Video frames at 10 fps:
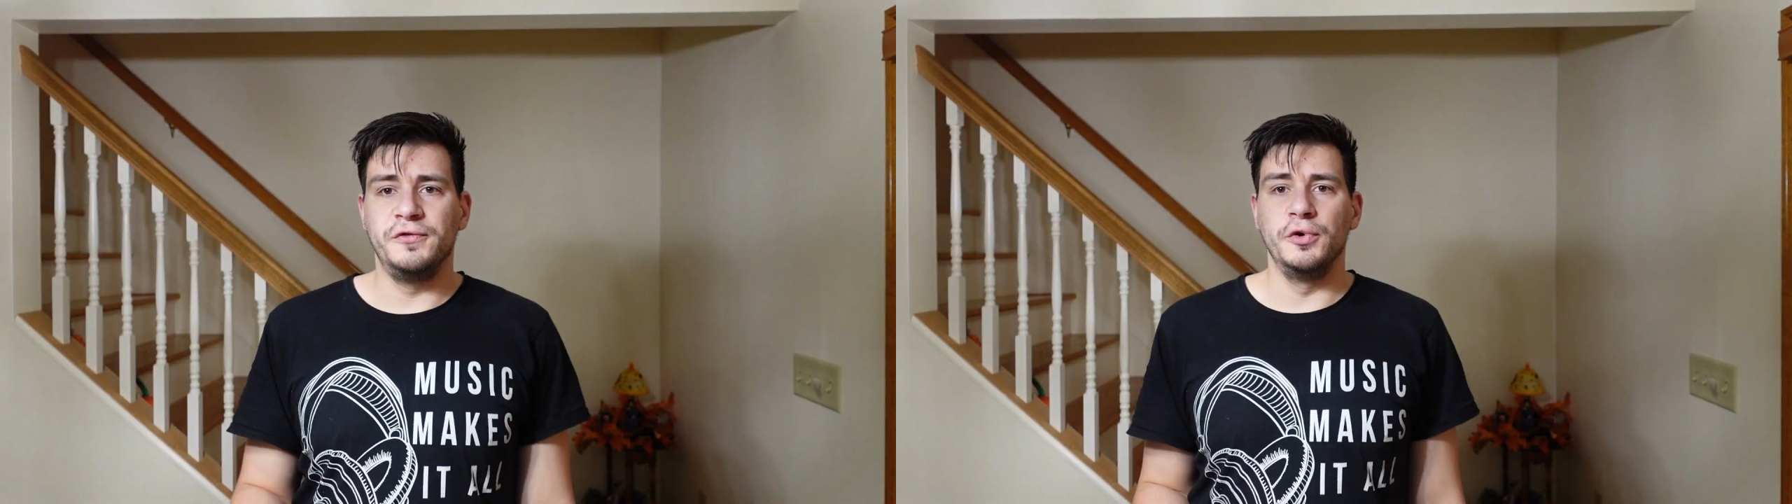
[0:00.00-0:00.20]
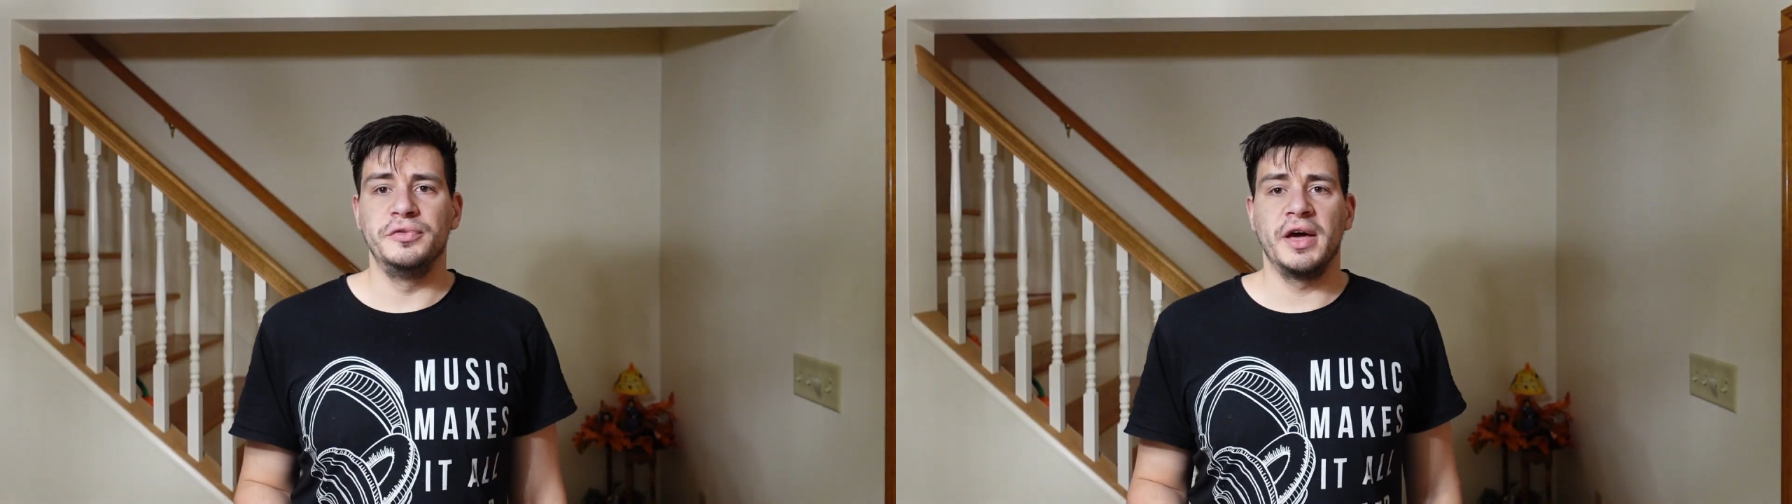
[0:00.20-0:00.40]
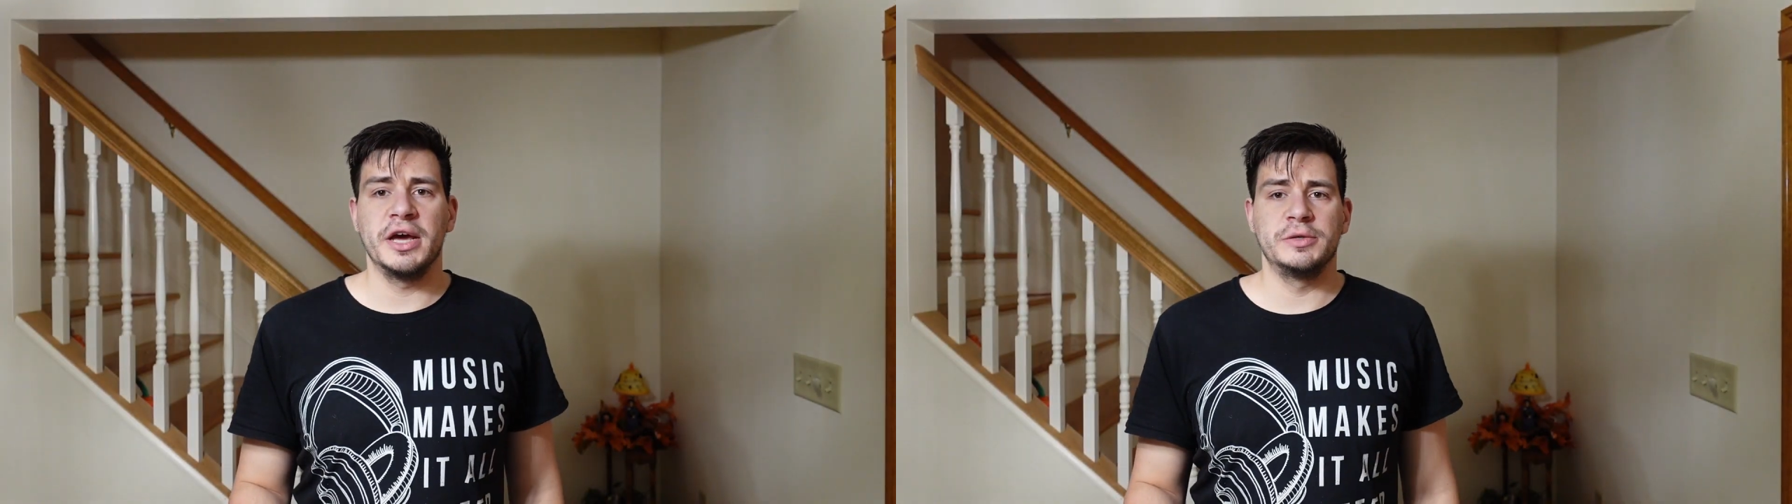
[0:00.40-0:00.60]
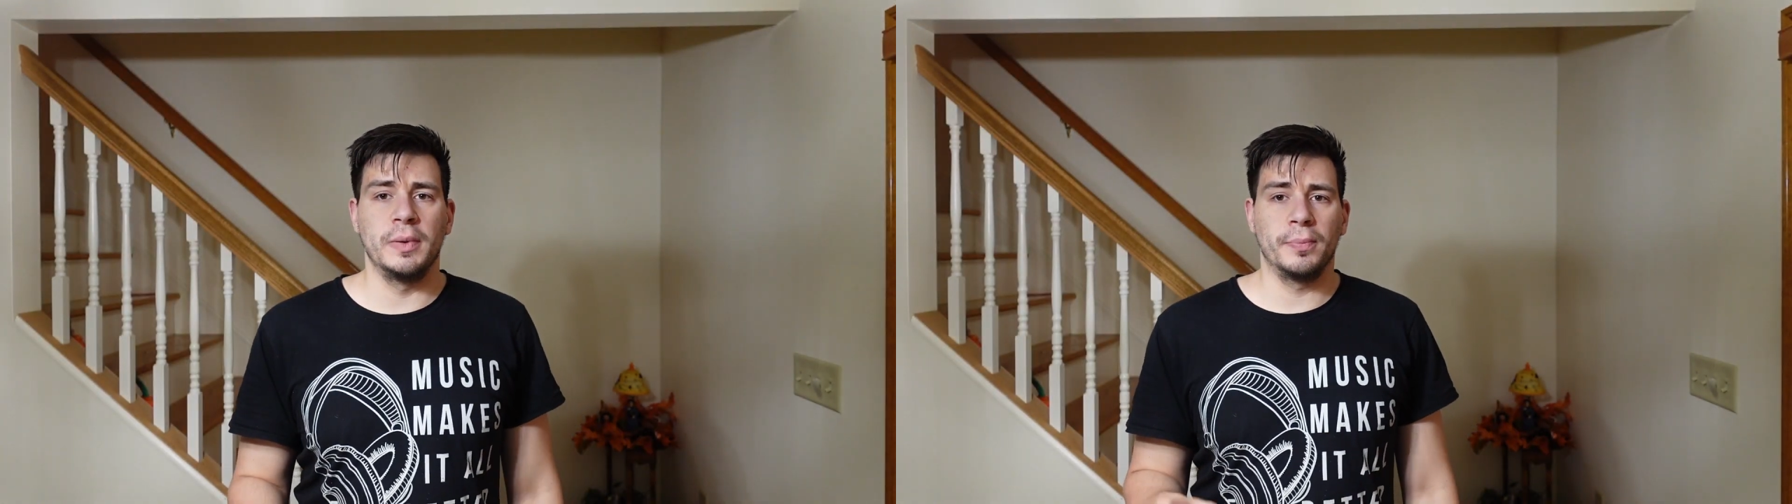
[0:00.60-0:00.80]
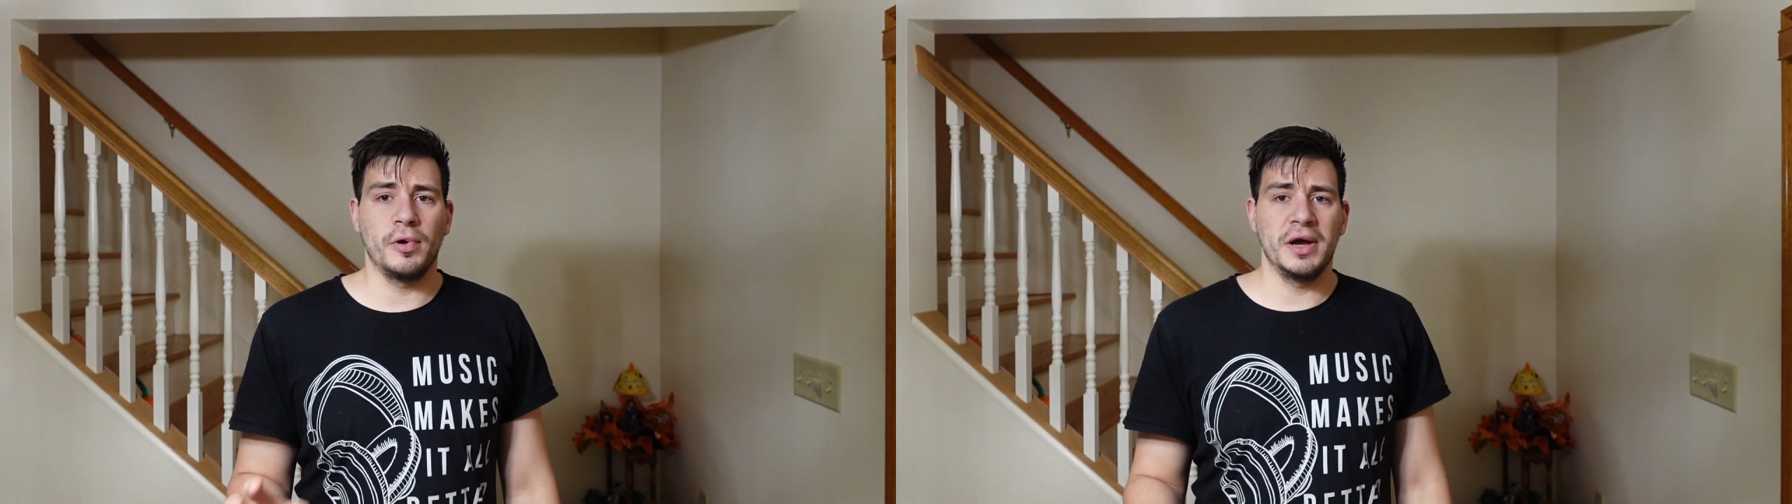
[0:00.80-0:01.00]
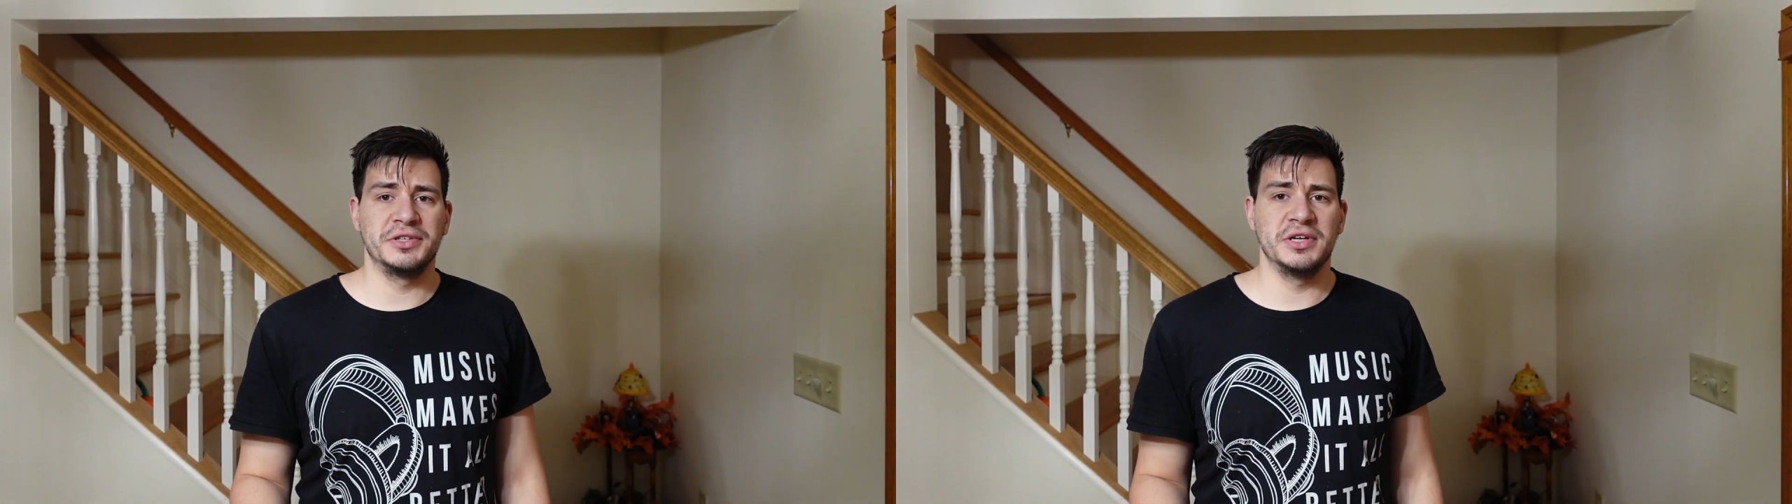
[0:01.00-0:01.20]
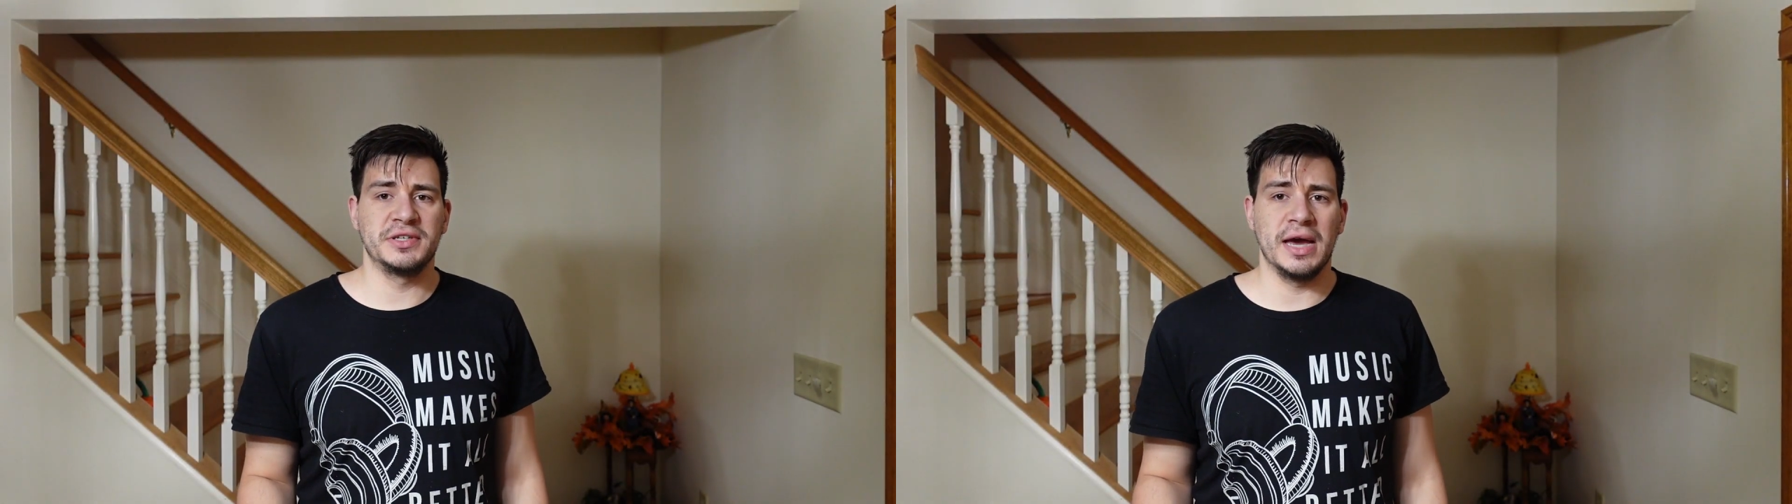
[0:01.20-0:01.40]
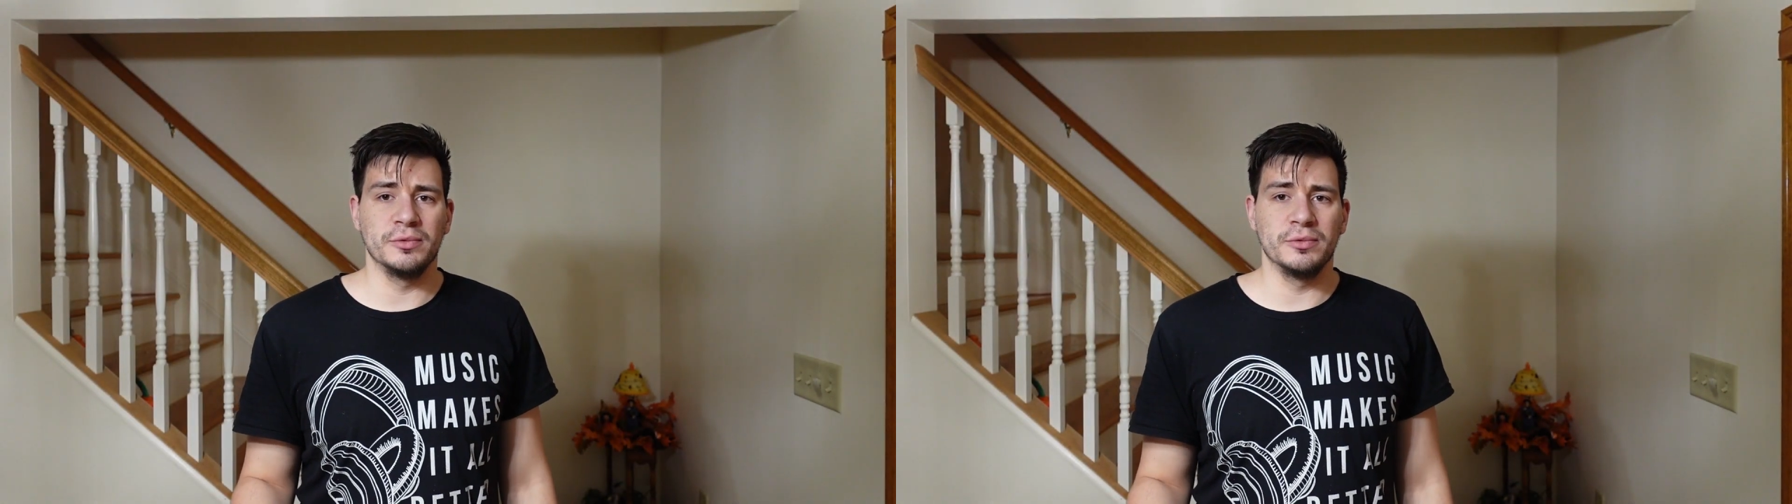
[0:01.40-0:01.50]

food that has been processed